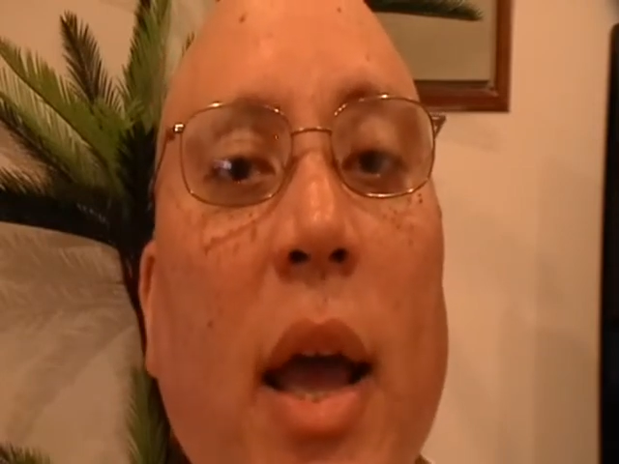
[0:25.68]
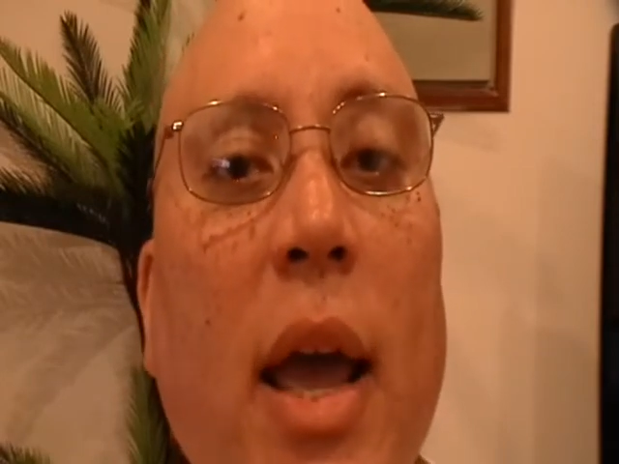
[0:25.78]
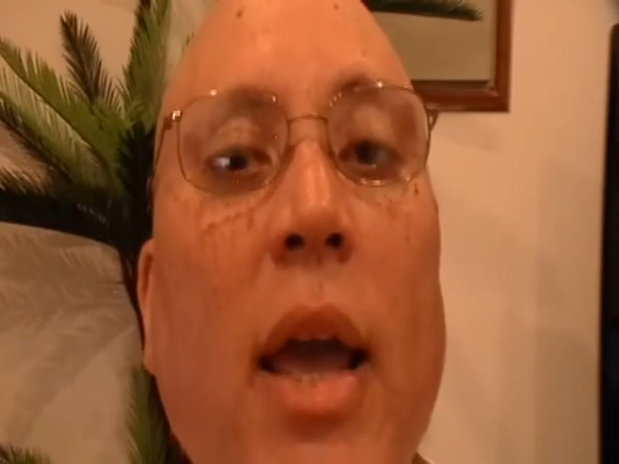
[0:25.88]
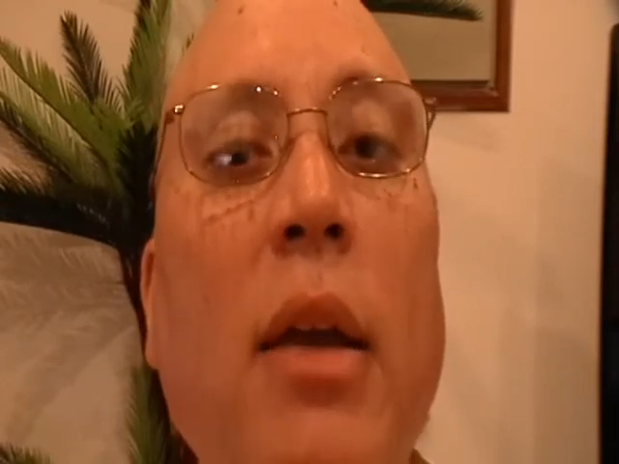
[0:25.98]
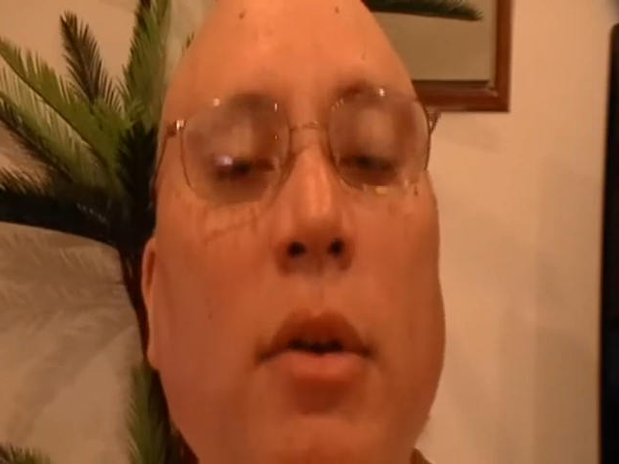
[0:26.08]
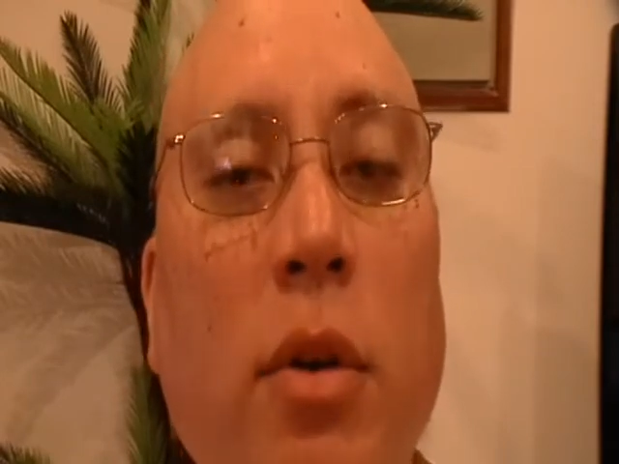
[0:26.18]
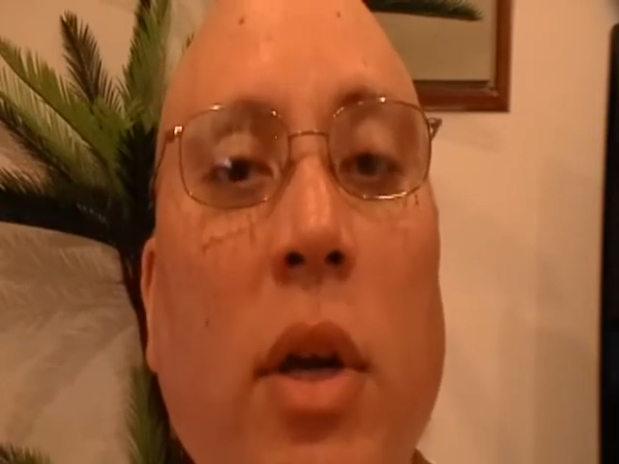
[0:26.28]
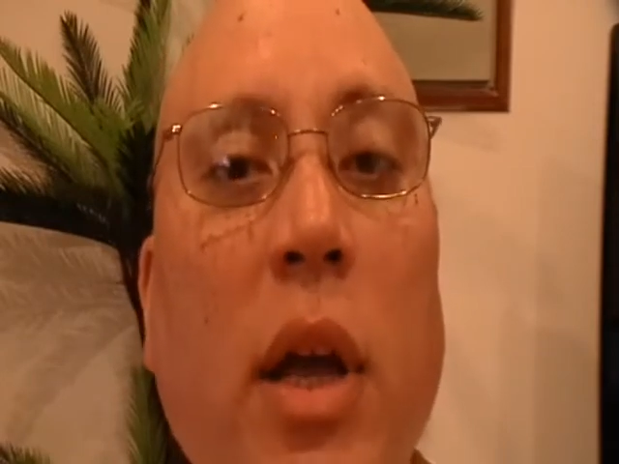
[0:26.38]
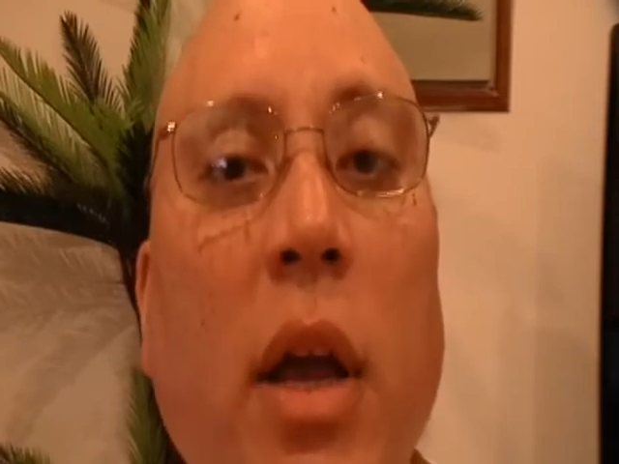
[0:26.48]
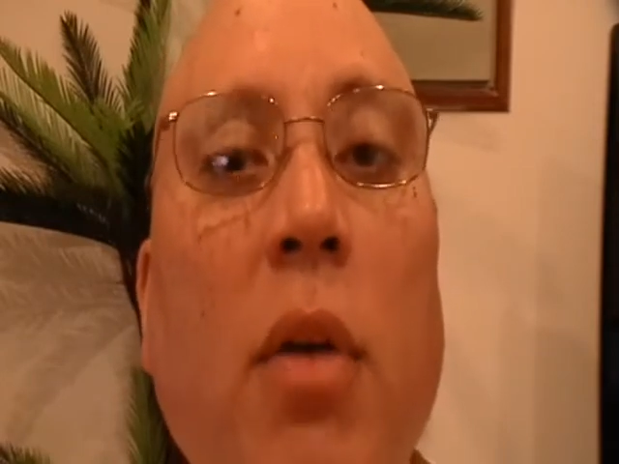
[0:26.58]
and on
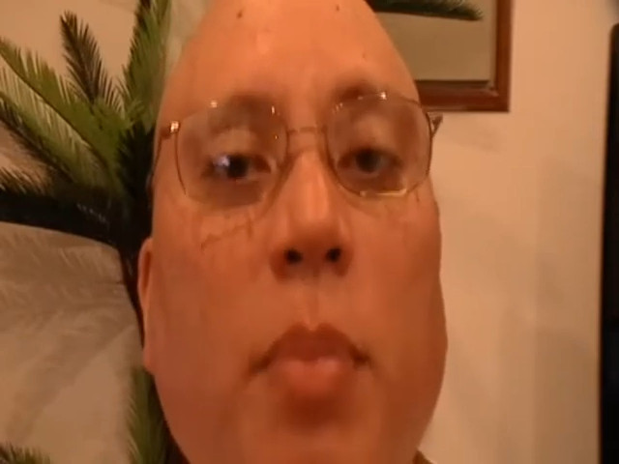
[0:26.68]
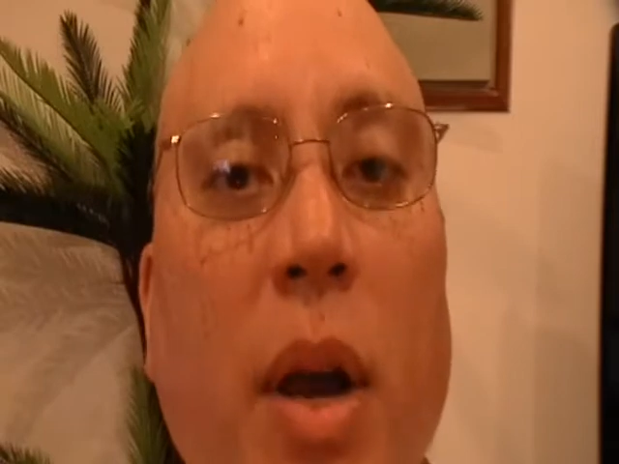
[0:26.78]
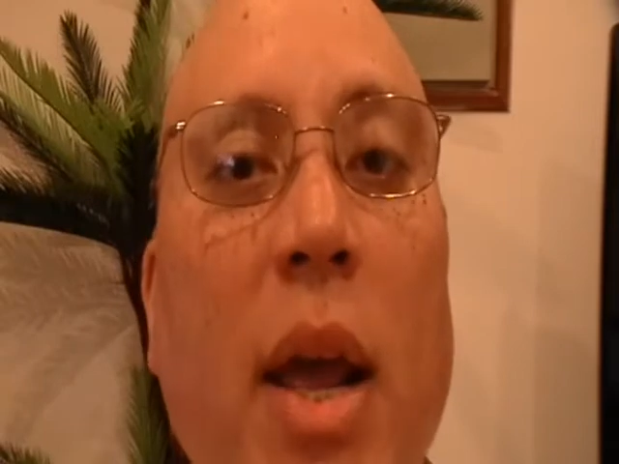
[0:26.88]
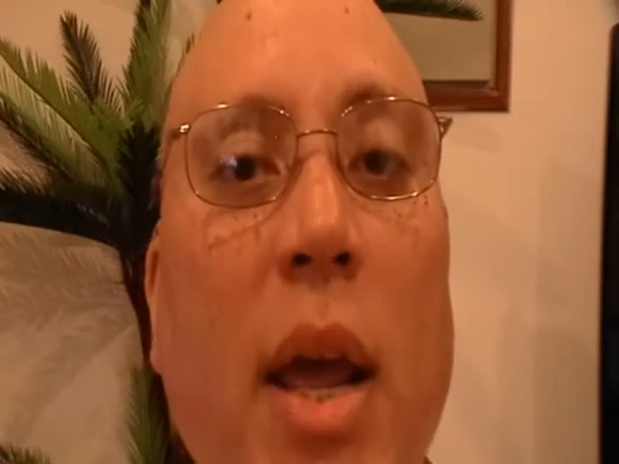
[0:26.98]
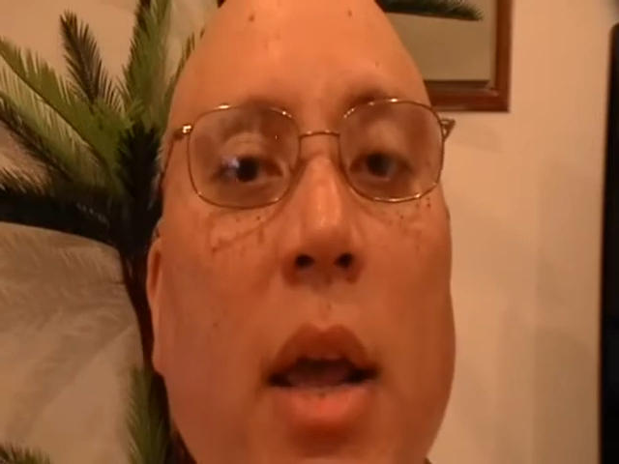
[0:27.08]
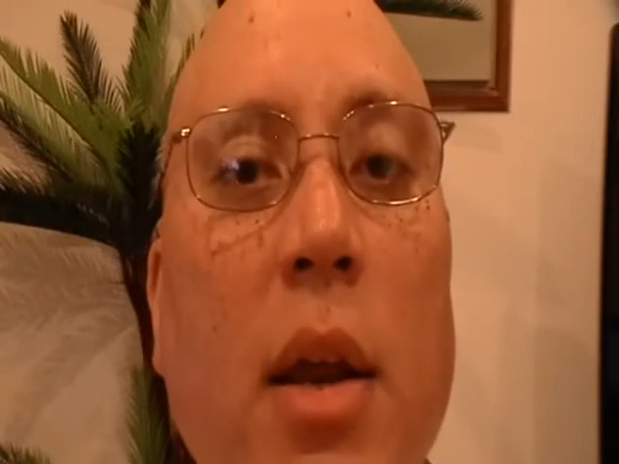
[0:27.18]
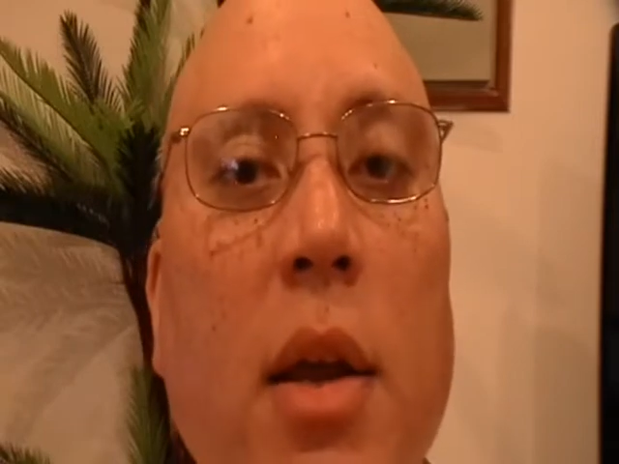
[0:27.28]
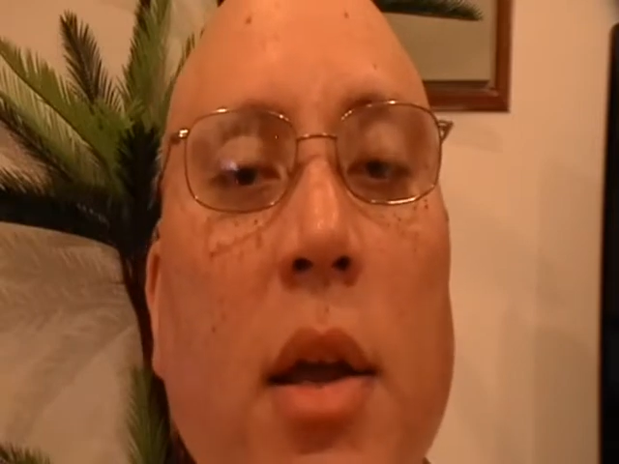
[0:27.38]
the airplane.